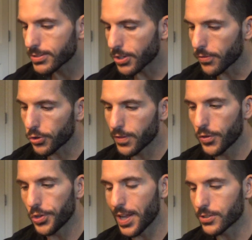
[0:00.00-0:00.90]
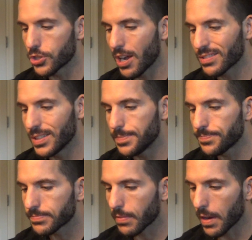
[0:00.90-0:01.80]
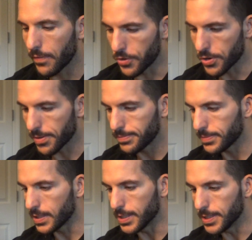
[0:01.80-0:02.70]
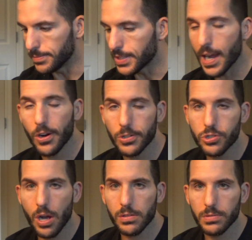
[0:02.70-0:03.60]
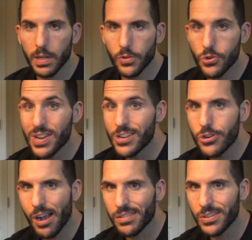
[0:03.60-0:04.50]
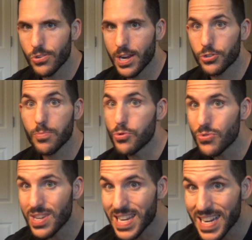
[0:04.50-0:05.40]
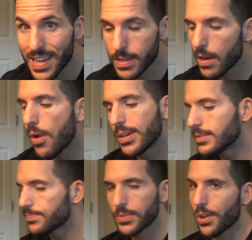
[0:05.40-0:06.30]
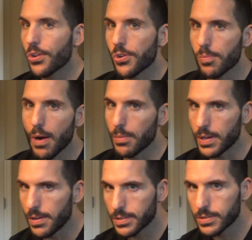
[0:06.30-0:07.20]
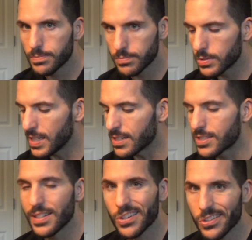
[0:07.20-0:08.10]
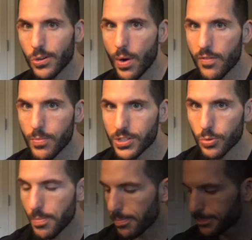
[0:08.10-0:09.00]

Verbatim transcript: So if you're looking for a lot of chocolate, if you're a diehard chocolate lover and need chocolate in your ice cream, you need it, you probably need to see a clear away from this one.